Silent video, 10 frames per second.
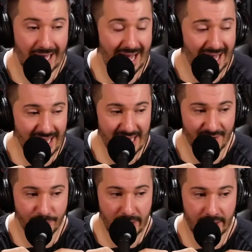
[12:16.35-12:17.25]
I
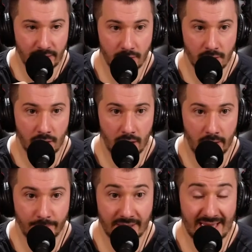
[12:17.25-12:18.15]
have been
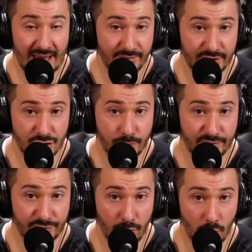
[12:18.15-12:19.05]
catfished
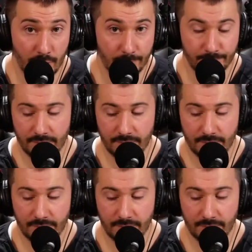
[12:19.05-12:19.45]
before,